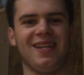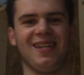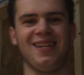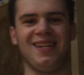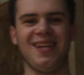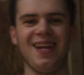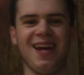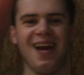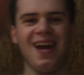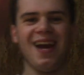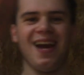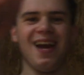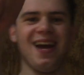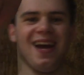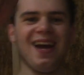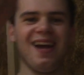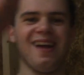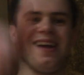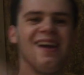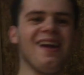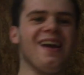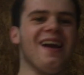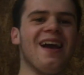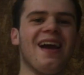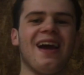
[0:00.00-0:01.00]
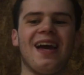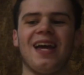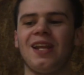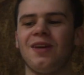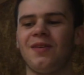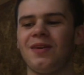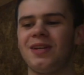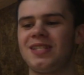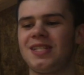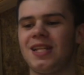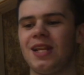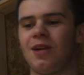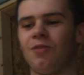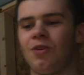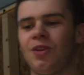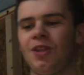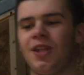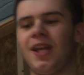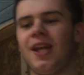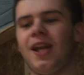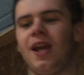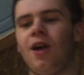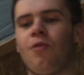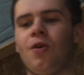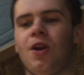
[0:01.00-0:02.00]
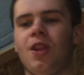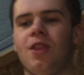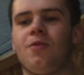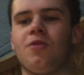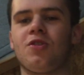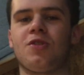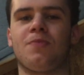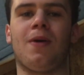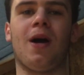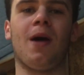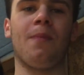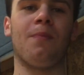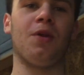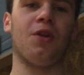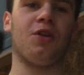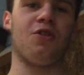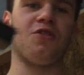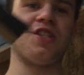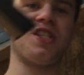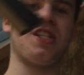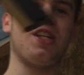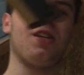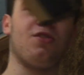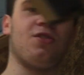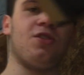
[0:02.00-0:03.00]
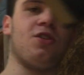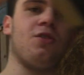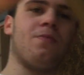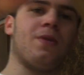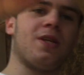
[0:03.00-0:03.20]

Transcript: yay! Anyway, today we're looking at one of the most popular CO2